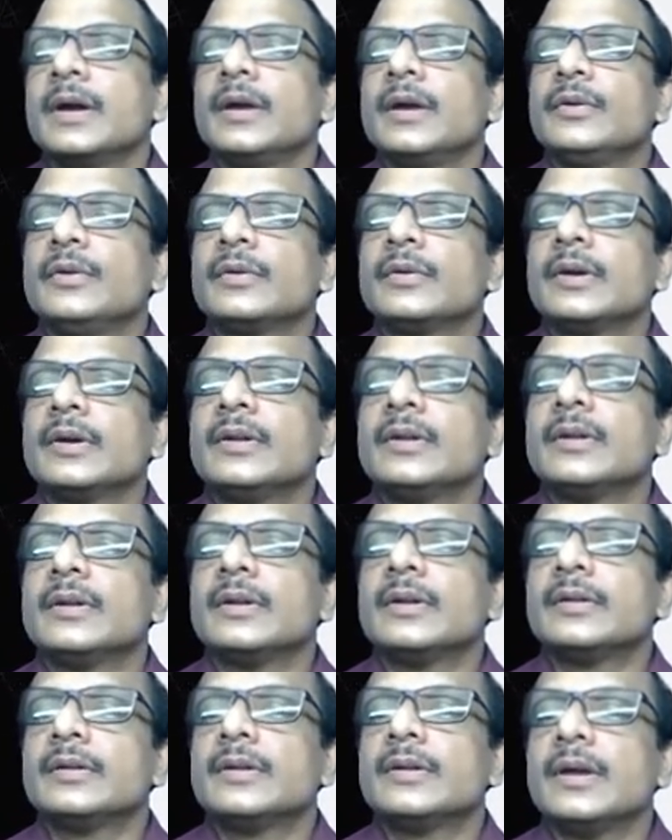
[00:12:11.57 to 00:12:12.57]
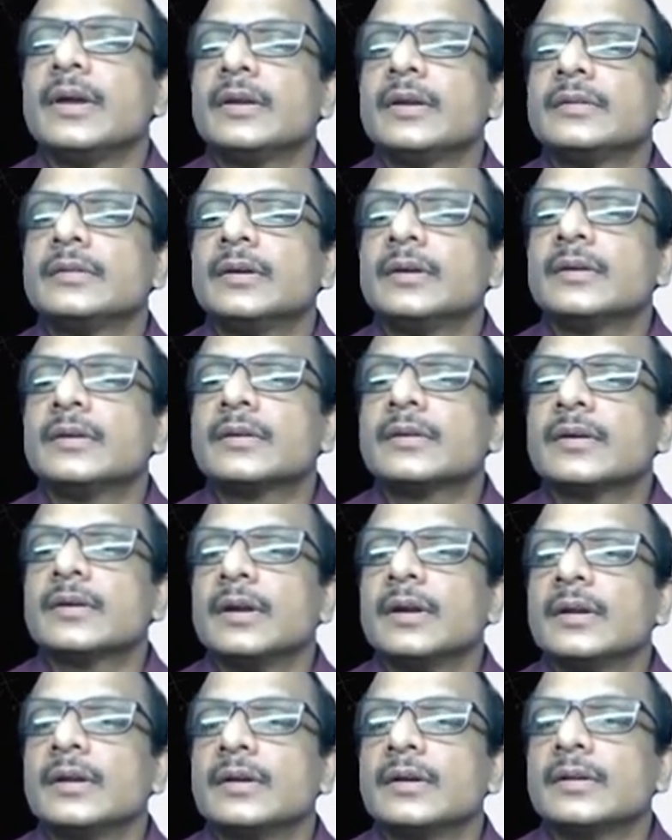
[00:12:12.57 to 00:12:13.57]
you can take the
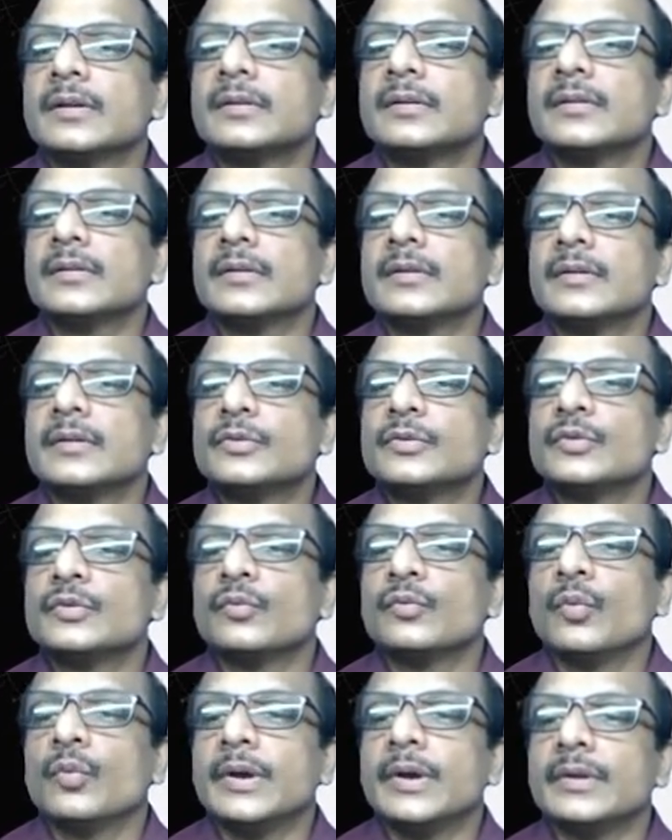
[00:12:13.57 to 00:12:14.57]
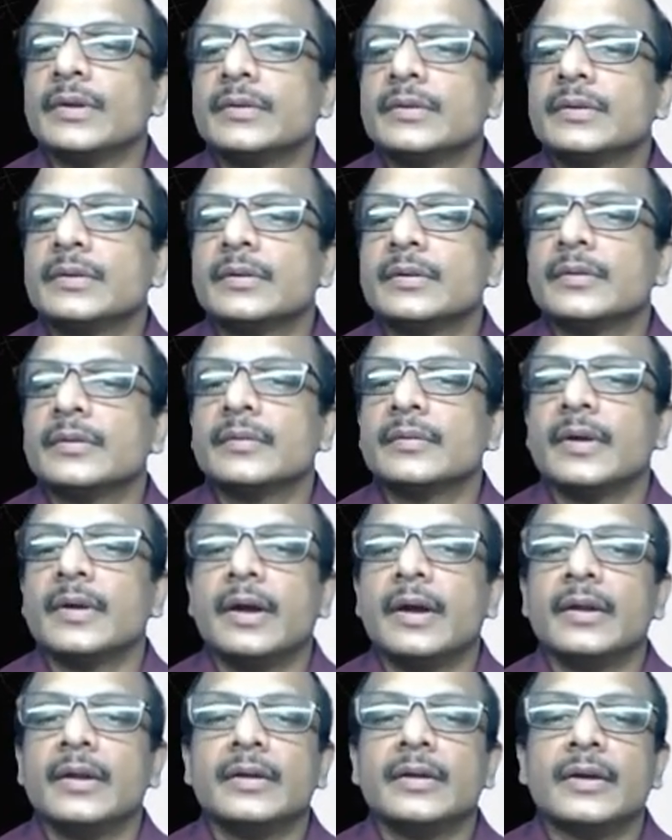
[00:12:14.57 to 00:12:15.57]
color to white,
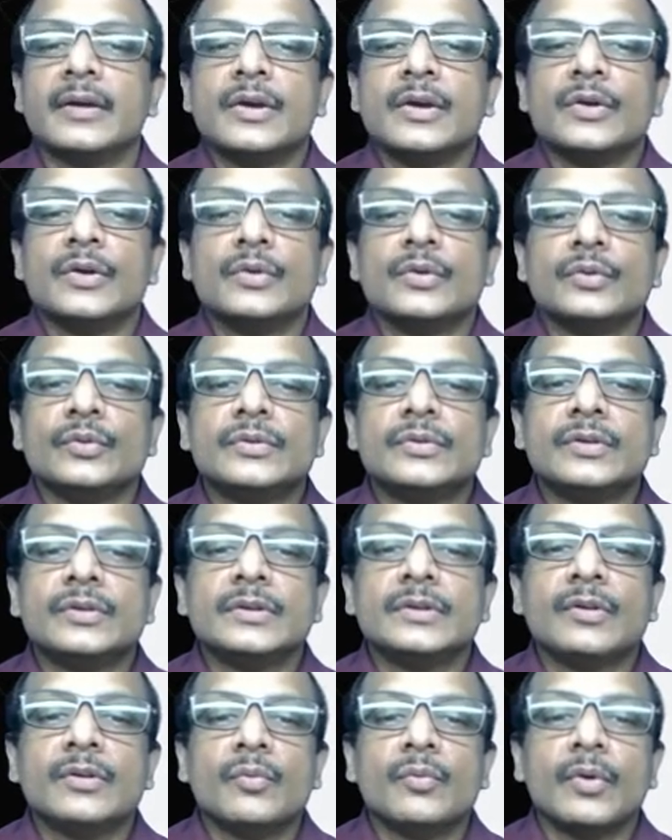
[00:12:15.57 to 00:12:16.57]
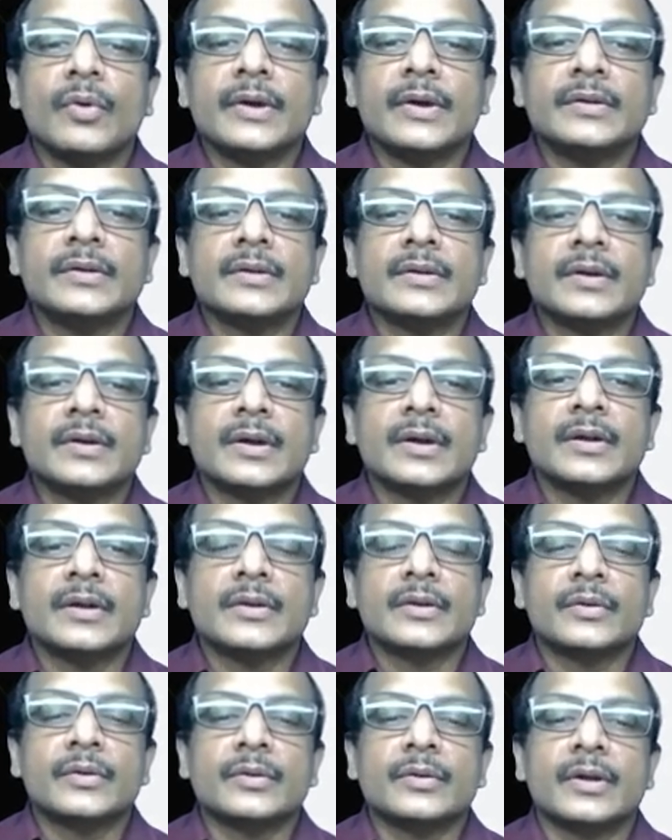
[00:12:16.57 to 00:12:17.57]
and using the white
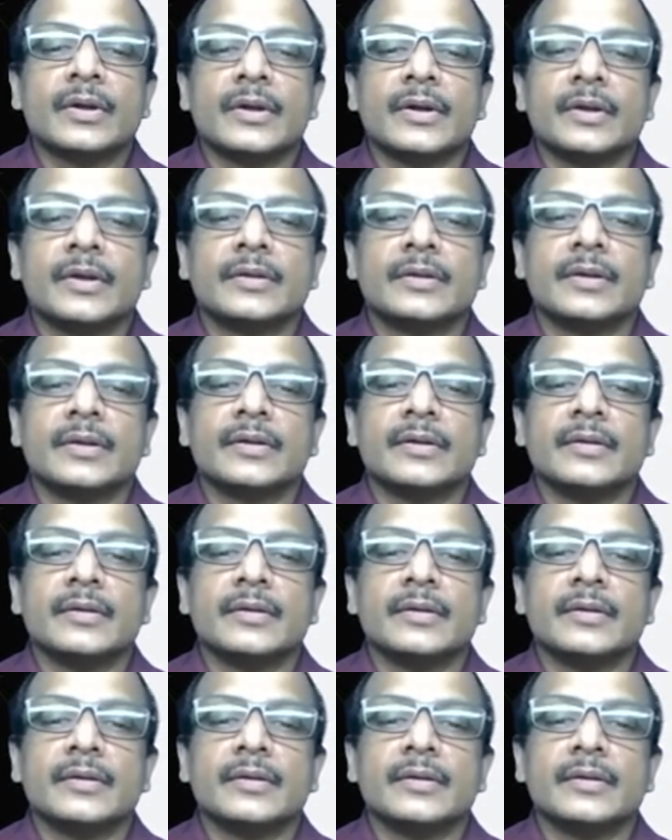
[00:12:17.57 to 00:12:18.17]
color you can write here